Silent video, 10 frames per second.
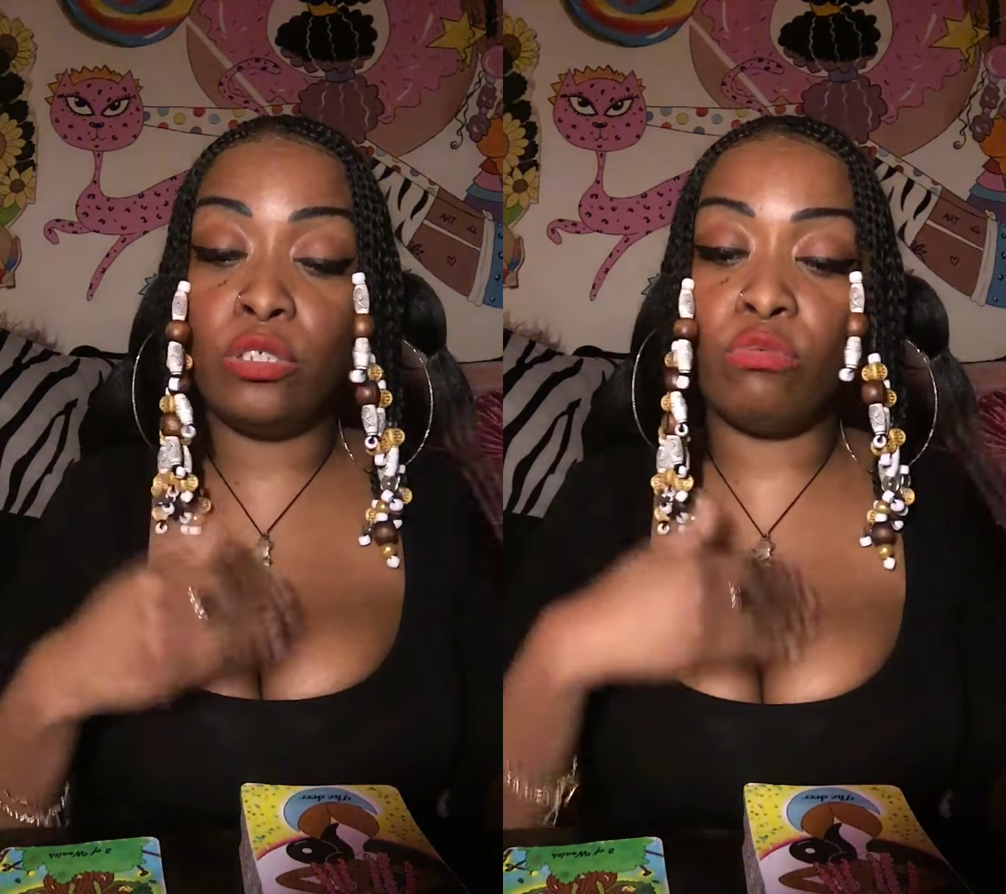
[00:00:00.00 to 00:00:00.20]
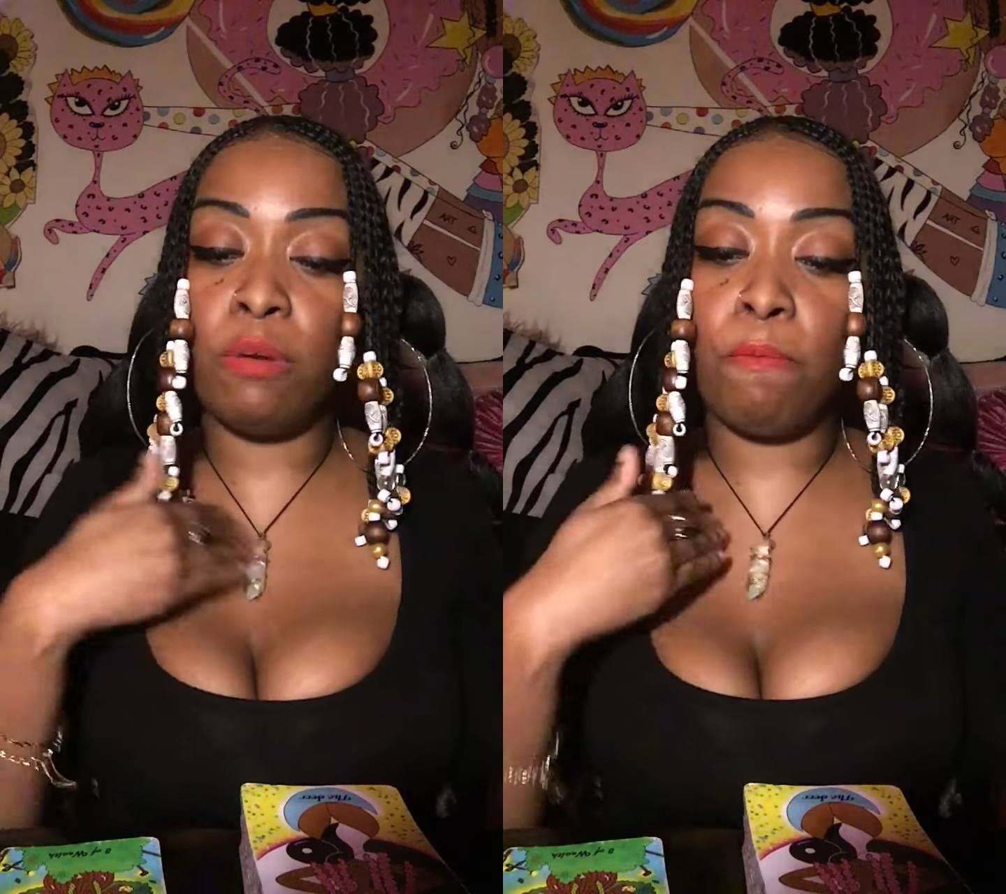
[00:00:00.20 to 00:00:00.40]

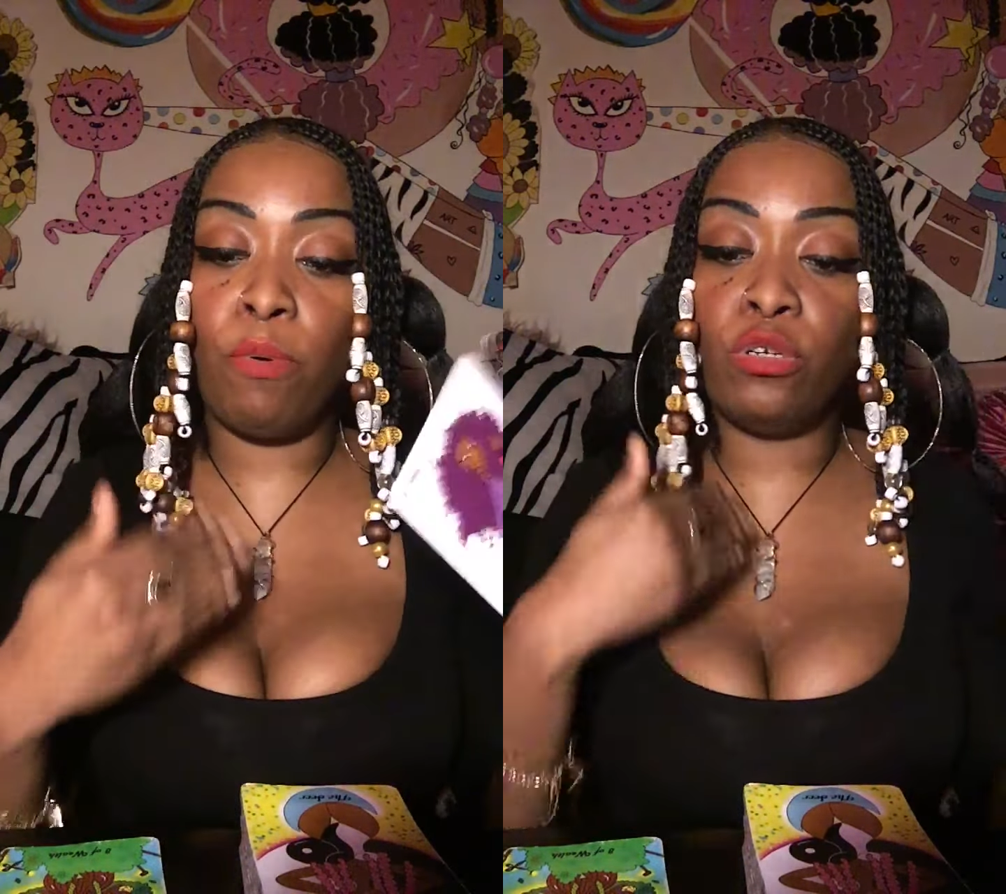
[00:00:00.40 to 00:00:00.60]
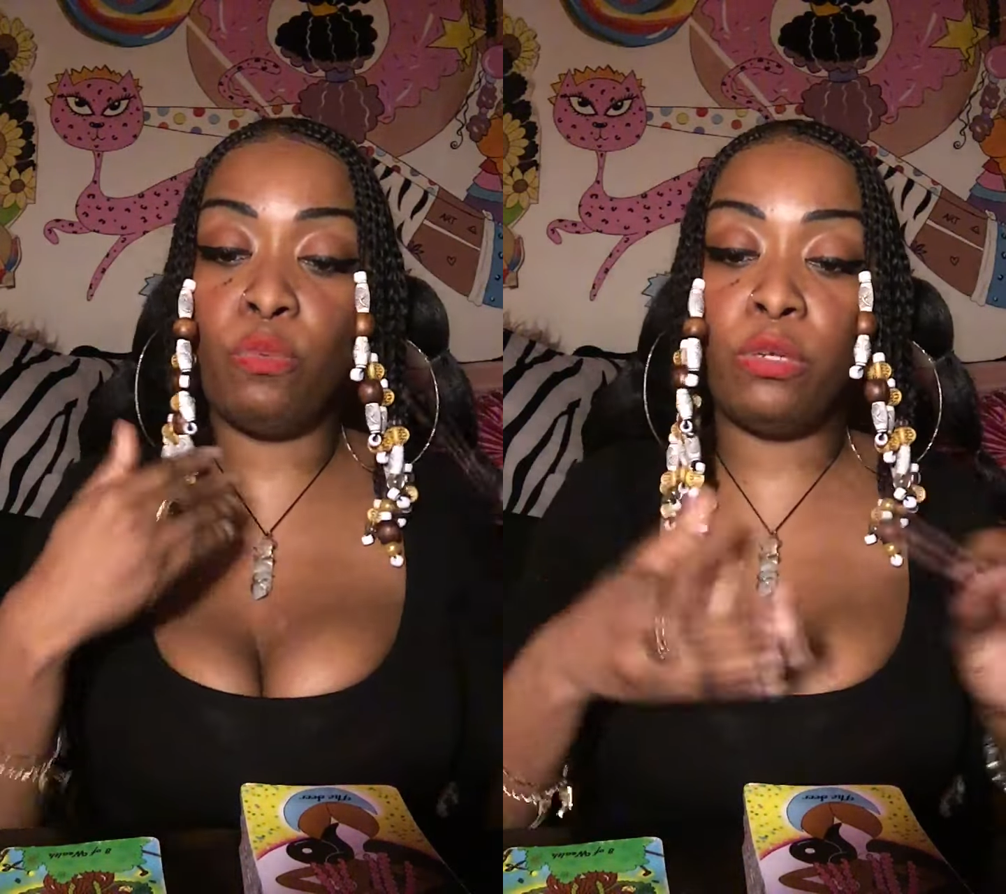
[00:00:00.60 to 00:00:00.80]
or a
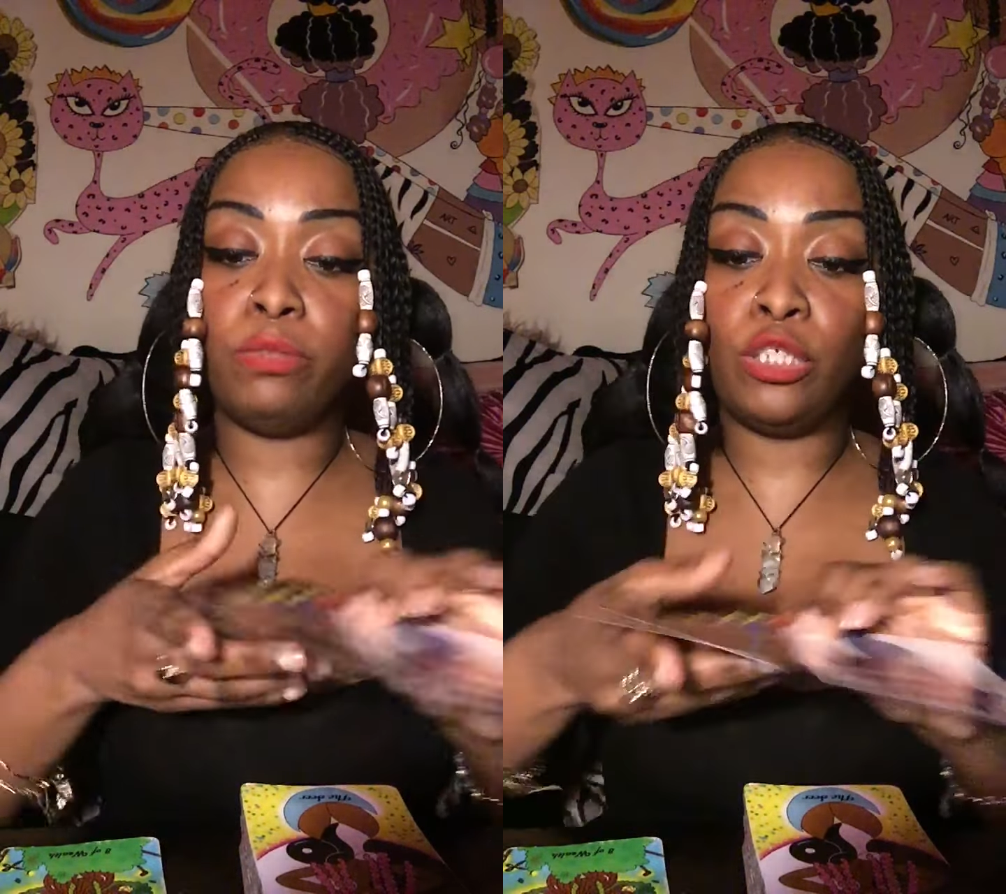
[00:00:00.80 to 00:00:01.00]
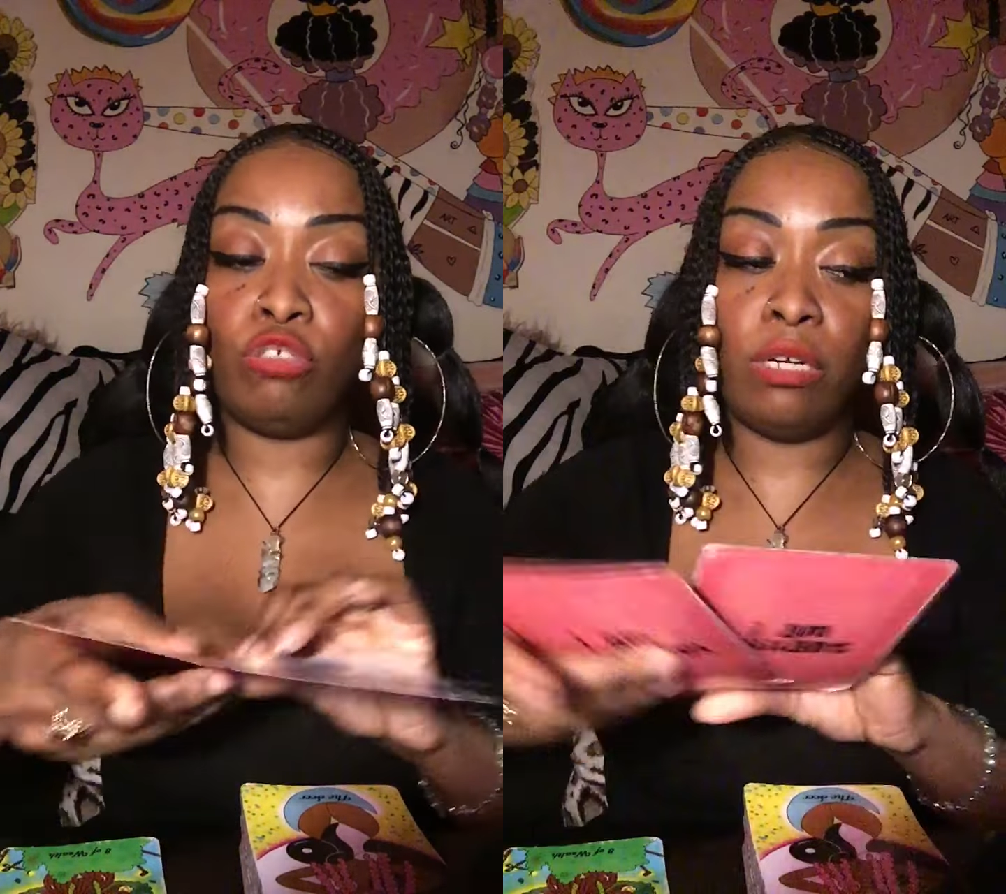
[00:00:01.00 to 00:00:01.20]
bond will be
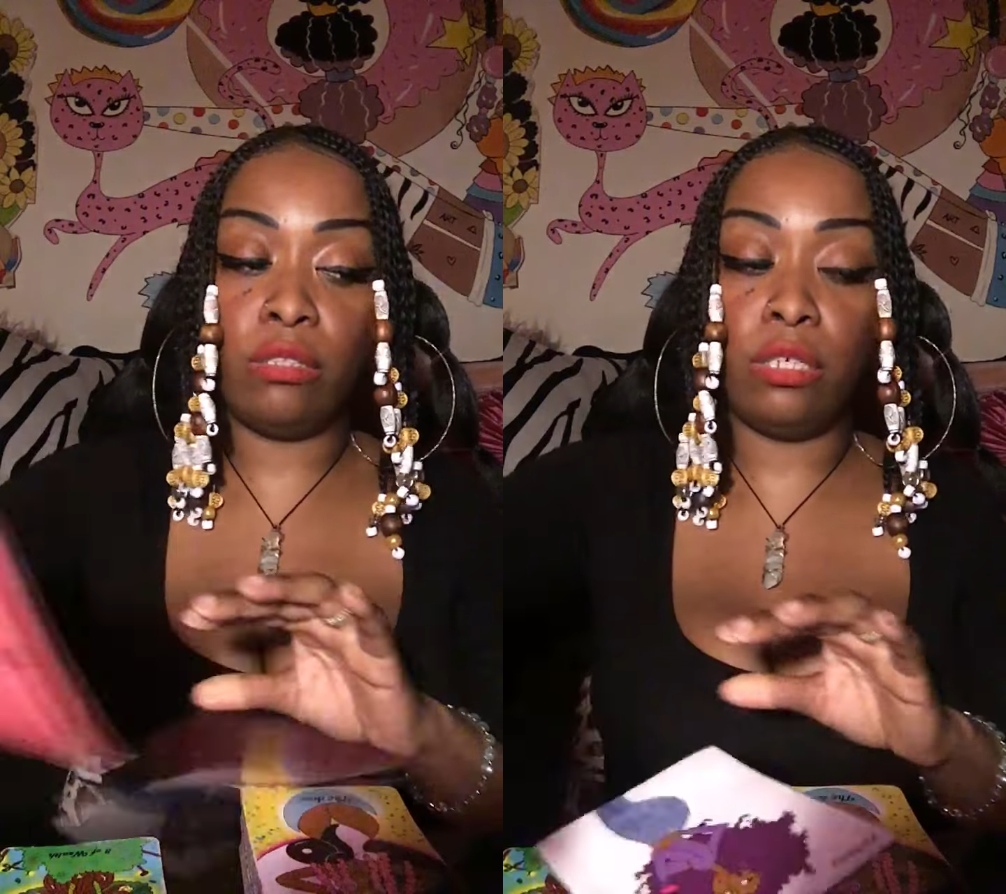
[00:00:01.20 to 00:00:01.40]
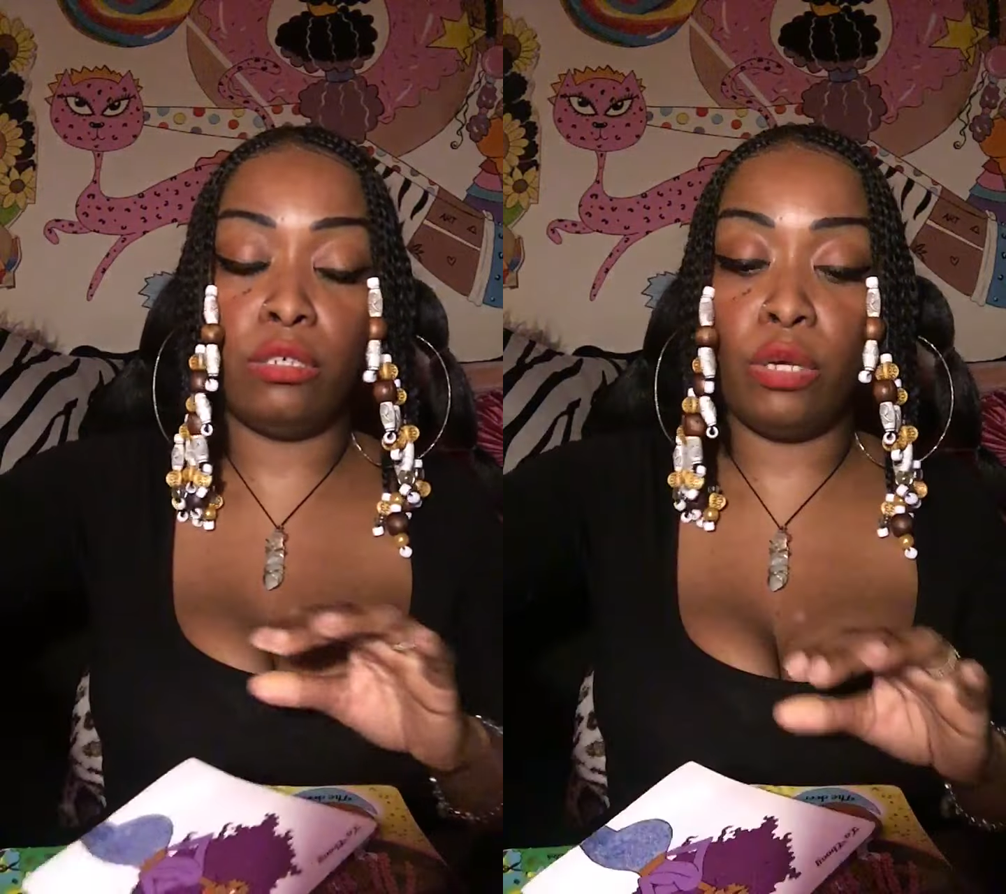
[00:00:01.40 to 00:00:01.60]

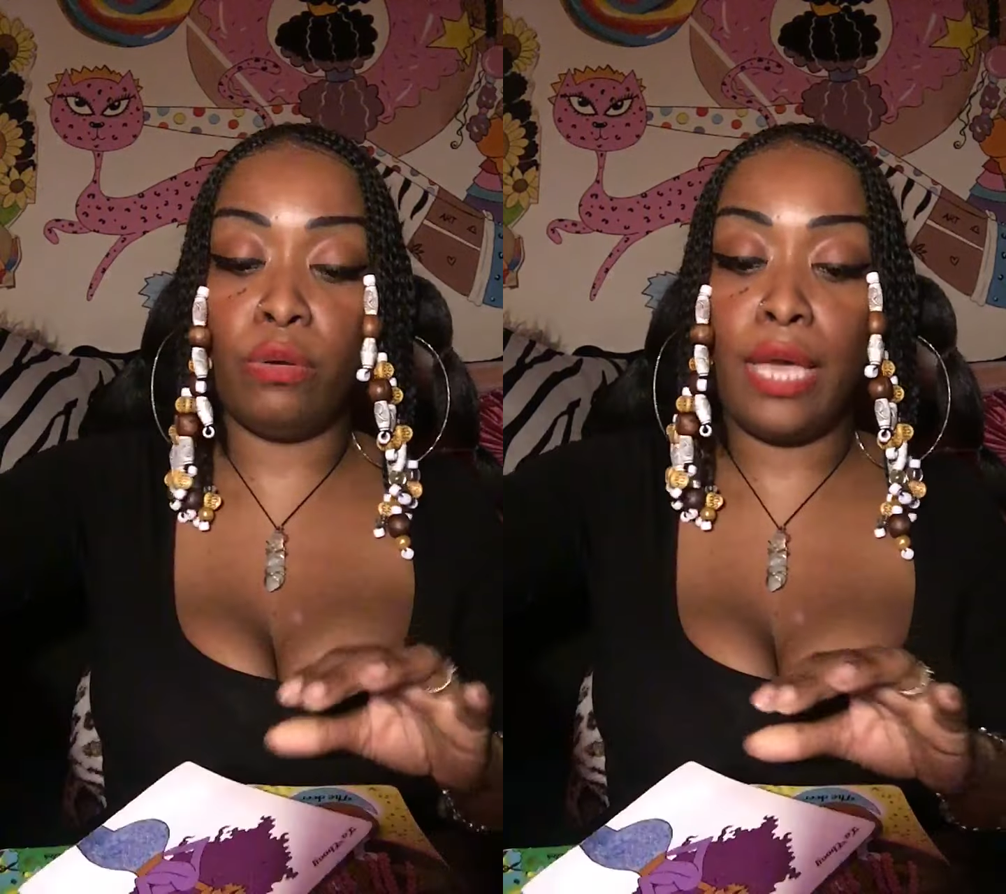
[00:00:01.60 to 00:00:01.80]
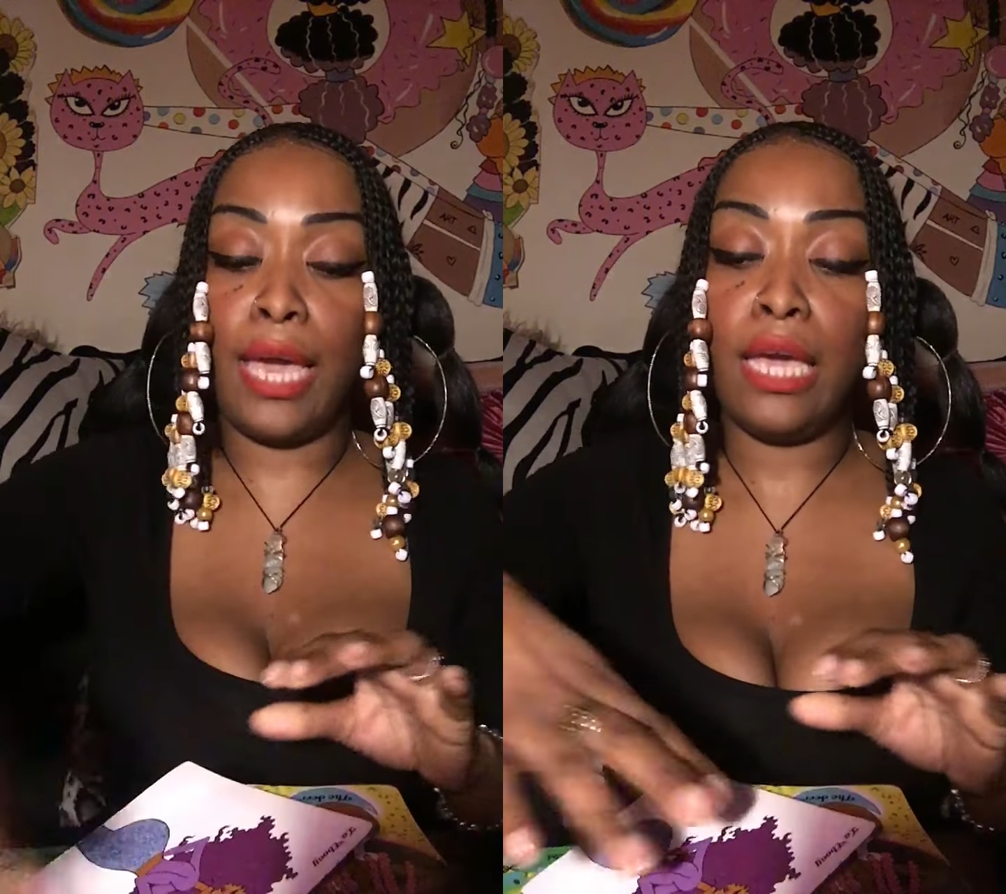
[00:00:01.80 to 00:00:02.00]
strengthened,
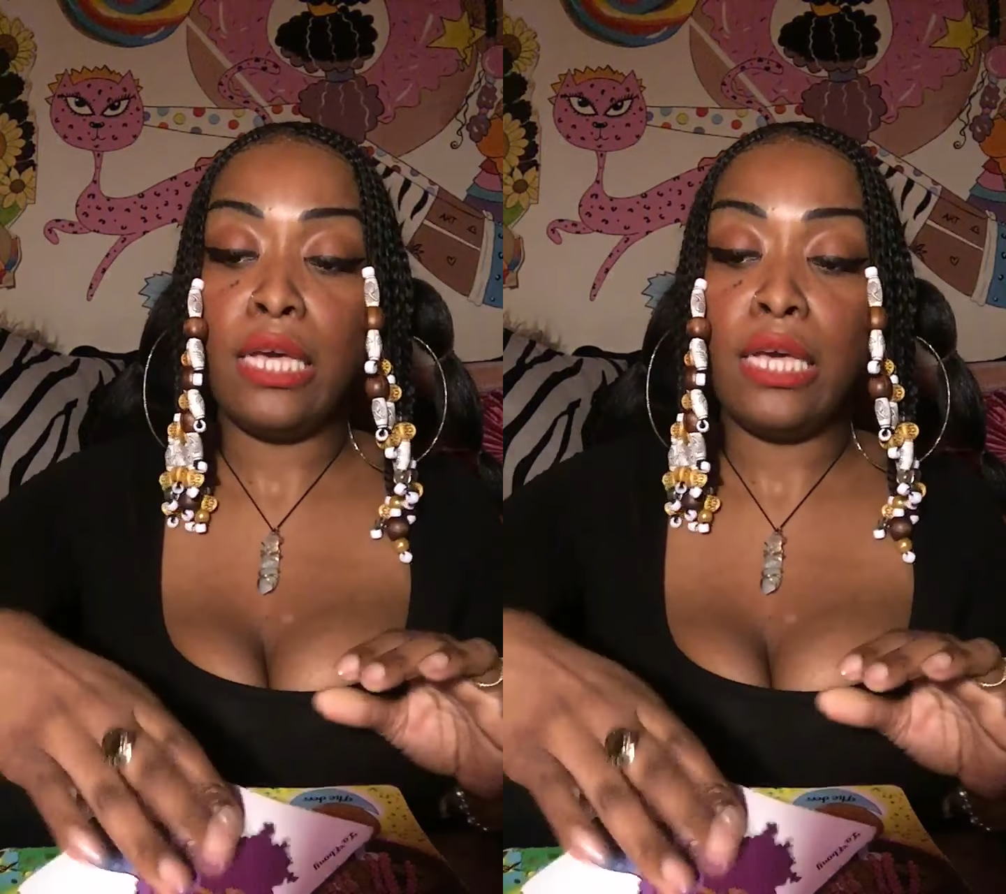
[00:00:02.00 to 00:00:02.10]
okay?